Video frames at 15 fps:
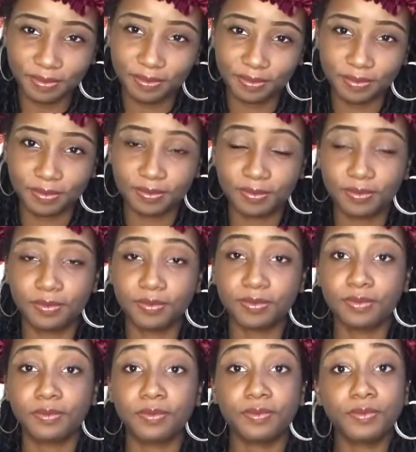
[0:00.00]

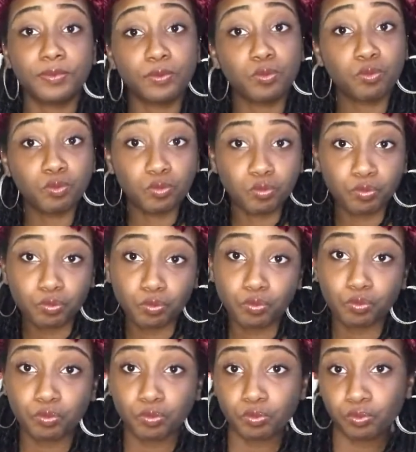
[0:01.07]
everyone, and
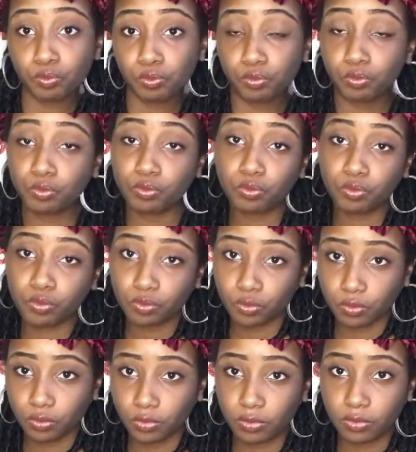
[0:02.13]
welcome back to my
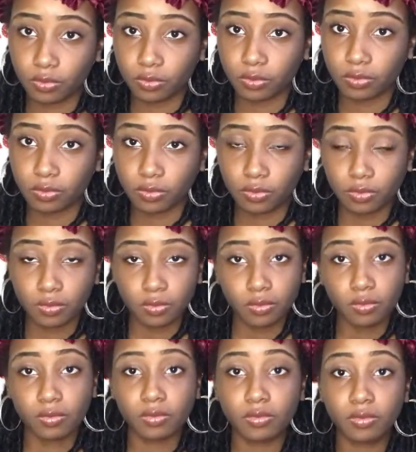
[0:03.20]
channel.
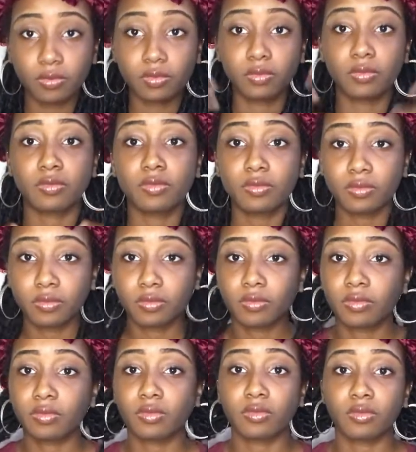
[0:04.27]
I know your girl
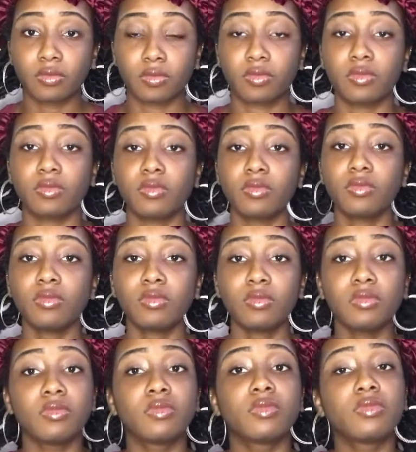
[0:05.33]
been gone for a
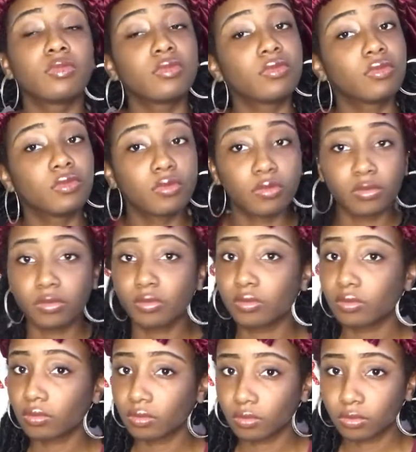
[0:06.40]
while, but you see
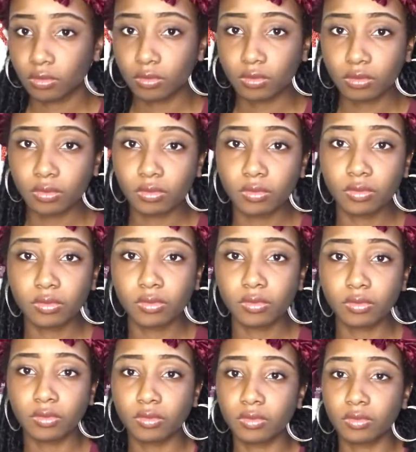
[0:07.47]
this? I'm
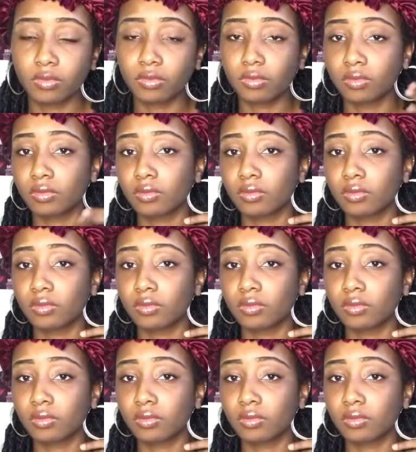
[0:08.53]
here, okay?